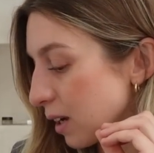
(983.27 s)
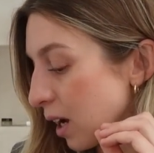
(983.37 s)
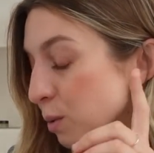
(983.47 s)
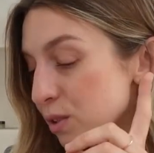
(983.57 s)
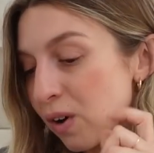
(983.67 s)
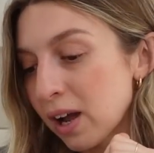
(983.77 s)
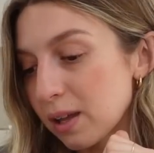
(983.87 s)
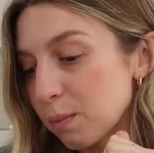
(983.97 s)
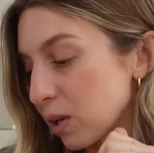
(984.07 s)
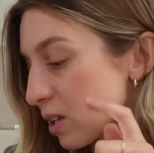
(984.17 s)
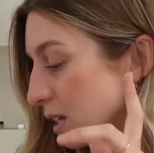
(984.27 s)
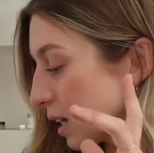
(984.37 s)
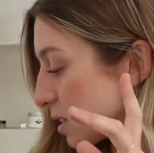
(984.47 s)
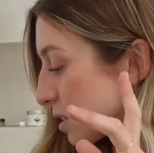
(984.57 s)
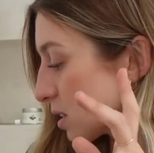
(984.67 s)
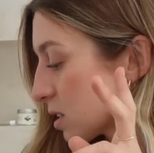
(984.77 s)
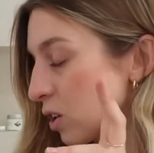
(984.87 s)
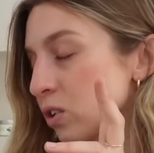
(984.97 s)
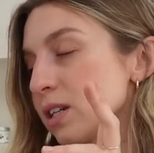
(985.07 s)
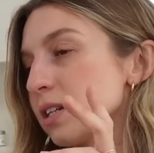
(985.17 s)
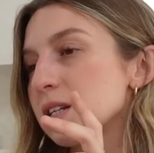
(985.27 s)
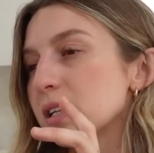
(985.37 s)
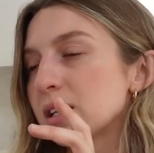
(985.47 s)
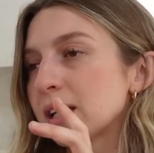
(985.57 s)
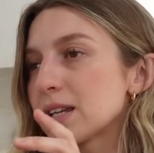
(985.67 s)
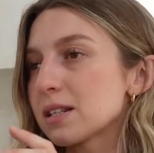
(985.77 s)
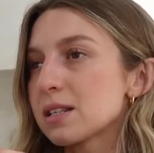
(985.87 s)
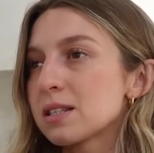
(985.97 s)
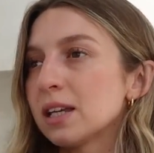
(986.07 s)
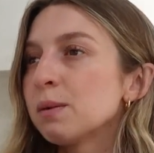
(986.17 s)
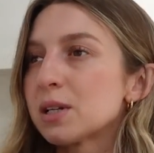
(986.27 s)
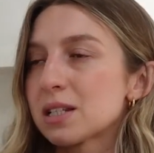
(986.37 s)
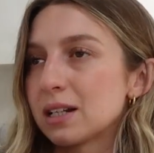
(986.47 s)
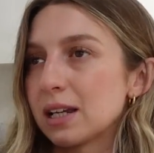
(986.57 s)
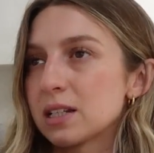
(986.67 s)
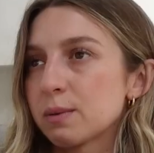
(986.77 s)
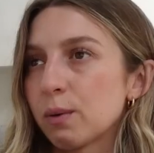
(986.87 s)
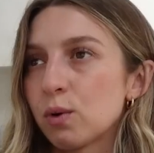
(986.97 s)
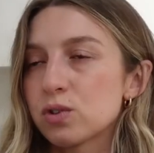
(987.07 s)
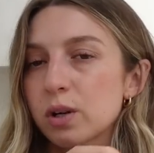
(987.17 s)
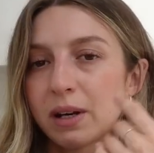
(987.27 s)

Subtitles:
I was right, because it has slotted like seamlessly into my wardrobe,